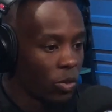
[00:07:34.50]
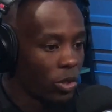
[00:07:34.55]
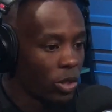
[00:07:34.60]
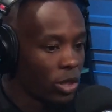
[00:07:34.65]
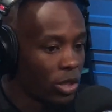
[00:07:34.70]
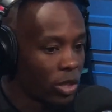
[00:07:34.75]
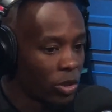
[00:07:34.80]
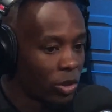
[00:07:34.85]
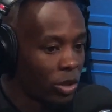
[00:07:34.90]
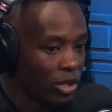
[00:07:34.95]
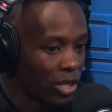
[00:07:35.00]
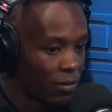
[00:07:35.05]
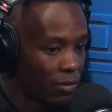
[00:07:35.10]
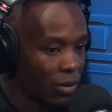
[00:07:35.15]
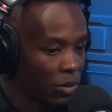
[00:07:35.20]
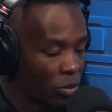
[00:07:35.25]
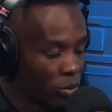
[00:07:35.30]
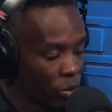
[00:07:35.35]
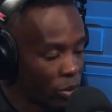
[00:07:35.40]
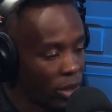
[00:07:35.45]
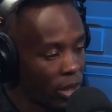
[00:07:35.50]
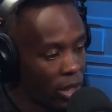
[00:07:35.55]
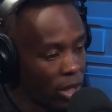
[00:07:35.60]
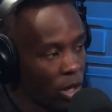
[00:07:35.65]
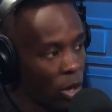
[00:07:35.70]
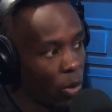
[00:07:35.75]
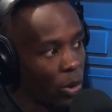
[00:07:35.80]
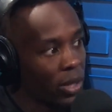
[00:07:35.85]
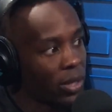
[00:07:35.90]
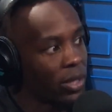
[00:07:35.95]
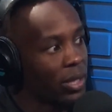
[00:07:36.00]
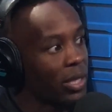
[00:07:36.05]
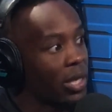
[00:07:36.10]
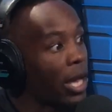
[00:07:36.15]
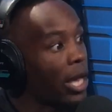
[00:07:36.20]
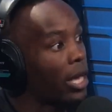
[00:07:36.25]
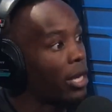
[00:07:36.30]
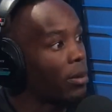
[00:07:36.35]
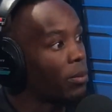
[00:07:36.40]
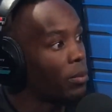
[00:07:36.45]
there's a difference between knowing the
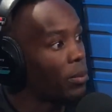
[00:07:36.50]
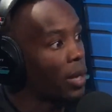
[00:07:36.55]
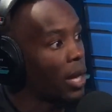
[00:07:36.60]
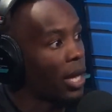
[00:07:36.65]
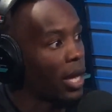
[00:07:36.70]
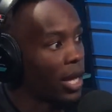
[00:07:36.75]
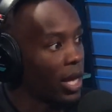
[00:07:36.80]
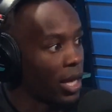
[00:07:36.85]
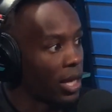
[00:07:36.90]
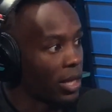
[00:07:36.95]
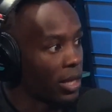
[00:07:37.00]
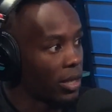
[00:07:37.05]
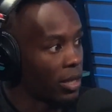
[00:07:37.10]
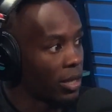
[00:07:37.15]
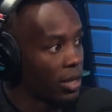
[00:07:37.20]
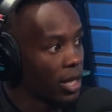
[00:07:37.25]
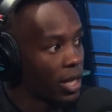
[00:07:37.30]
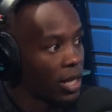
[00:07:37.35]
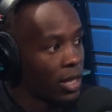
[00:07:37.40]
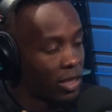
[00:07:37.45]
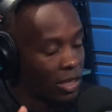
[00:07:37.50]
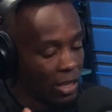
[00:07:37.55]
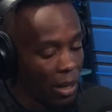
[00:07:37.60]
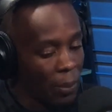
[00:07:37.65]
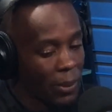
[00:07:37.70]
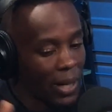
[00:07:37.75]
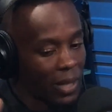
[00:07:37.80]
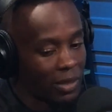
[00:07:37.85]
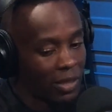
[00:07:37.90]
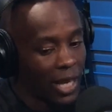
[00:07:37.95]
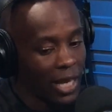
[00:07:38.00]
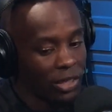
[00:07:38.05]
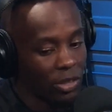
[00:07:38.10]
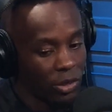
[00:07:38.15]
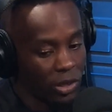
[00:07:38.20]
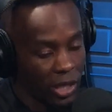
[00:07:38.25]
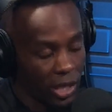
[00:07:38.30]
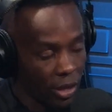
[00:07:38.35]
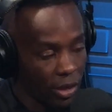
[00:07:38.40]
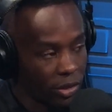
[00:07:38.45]
game and stepping outside your
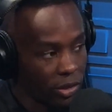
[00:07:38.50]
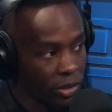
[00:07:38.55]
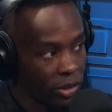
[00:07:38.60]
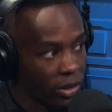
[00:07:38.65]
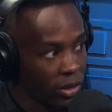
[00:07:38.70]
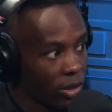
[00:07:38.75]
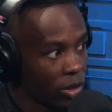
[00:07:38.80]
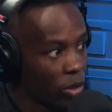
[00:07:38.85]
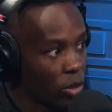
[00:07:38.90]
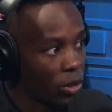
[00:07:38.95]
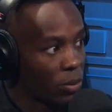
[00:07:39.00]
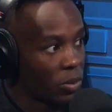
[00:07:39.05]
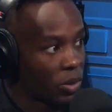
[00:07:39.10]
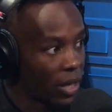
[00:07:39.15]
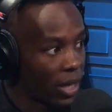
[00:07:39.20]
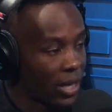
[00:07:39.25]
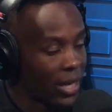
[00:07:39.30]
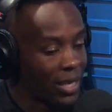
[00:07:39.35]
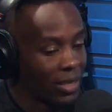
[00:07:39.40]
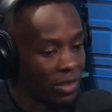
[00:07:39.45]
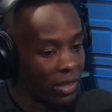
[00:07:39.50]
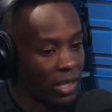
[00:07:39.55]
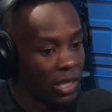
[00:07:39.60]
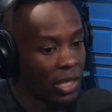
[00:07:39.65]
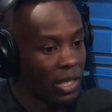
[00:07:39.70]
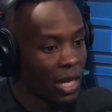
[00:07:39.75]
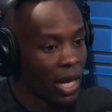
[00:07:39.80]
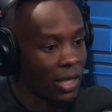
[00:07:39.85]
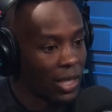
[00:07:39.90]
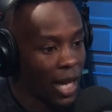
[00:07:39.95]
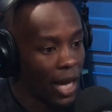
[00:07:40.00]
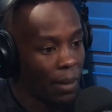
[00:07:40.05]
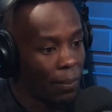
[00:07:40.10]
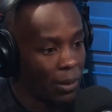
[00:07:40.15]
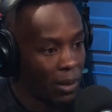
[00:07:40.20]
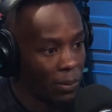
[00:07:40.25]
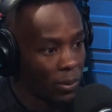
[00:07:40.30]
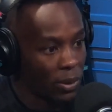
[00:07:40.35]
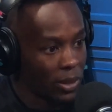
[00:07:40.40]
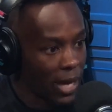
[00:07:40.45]
character. You know what I'm saying? And I see a lot of
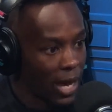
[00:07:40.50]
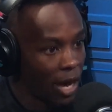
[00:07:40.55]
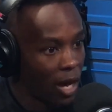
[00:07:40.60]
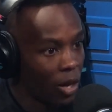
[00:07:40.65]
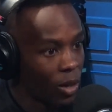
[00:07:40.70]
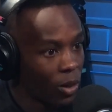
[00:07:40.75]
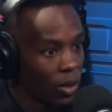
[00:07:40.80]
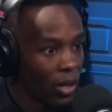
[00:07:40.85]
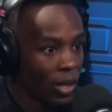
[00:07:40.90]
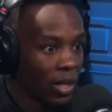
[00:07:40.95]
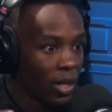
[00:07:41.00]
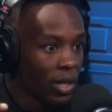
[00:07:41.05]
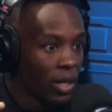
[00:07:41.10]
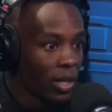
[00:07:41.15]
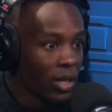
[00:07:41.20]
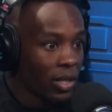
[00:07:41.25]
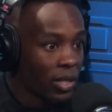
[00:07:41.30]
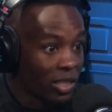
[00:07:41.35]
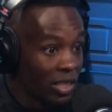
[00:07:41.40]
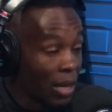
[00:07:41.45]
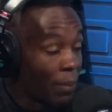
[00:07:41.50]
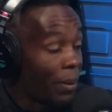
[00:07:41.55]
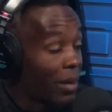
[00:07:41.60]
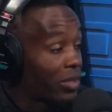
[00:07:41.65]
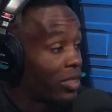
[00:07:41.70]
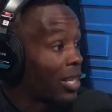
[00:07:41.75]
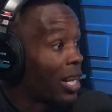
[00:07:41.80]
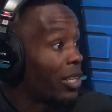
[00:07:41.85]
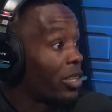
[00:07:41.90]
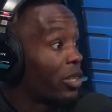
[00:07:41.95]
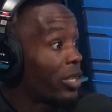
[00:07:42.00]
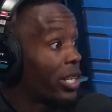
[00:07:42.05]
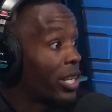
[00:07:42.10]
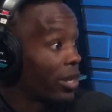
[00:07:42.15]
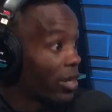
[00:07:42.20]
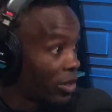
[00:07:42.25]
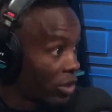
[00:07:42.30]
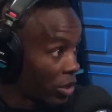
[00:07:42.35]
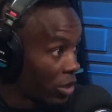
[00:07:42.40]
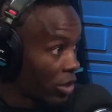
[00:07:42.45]
people now step outside their
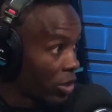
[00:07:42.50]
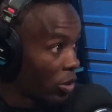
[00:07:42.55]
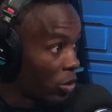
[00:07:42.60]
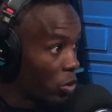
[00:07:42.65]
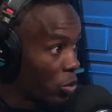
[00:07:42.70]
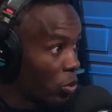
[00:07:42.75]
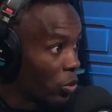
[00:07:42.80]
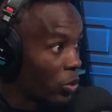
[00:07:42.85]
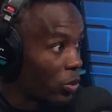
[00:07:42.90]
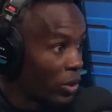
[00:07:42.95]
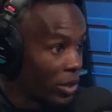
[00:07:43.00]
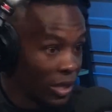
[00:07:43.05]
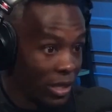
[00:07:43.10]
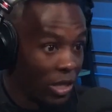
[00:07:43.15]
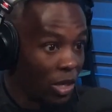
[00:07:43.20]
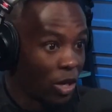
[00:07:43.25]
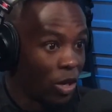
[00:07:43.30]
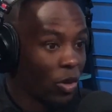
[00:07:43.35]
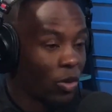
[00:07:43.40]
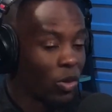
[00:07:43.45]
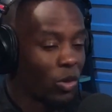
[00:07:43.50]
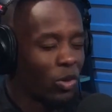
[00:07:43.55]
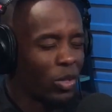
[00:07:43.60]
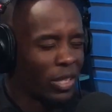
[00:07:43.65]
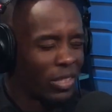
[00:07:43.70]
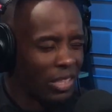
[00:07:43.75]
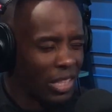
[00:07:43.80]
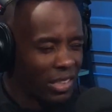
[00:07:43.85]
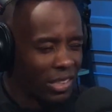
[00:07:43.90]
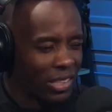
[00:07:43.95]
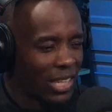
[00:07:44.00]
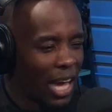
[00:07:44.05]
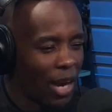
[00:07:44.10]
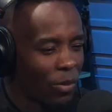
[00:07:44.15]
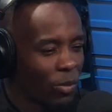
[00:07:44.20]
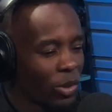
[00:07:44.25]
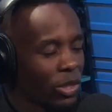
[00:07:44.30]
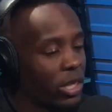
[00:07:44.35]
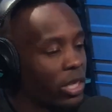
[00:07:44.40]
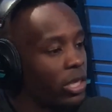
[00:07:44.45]
character who, you know, it's not
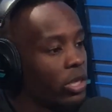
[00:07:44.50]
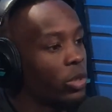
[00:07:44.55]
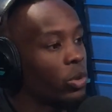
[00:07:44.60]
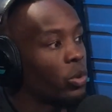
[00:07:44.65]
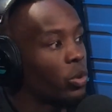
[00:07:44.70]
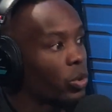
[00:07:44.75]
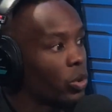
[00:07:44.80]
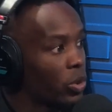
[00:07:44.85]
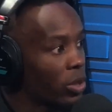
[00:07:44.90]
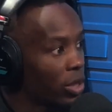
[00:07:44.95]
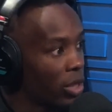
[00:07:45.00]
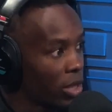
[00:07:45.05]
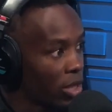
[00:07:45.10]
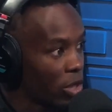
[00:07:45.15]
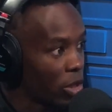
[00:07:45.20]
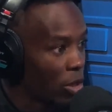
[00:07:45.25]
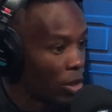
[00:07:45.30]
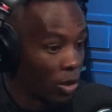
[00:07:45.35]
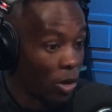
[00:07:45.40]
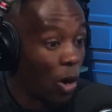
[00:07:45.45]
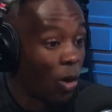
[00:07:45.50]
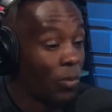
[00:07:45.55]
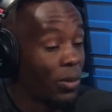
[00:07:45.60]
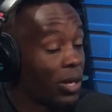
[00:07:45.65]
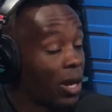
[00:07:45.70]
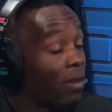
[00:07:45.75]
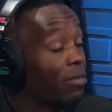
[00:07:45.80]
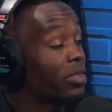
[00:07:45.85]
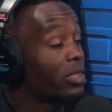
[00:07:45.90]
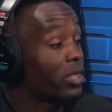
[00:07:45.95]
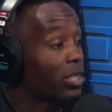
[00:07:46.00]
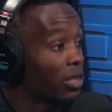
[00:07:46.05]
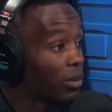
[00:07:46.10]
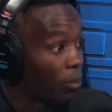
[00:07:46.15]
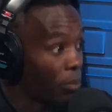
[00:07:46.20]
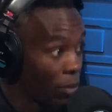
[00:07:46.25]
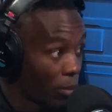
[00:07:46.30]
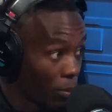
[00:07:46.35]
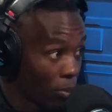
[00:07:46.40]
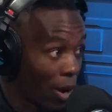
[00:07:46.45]
really you. You know, Kobe Covington, a
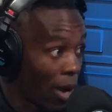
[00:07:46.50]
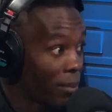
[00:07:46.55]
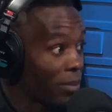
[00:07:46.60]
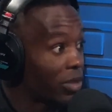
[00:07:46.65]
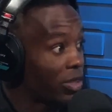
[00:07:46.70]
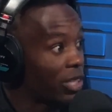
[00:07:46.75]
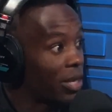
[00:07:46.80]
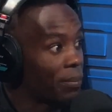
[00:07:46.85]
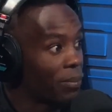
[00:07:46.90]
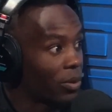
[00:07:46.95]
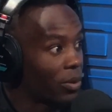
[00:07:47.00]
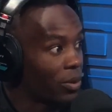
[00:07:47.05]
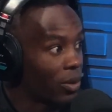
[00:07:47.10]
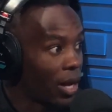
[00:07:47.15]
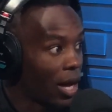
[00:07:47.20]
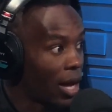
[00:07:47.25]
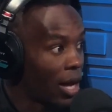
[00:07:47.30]
prime example.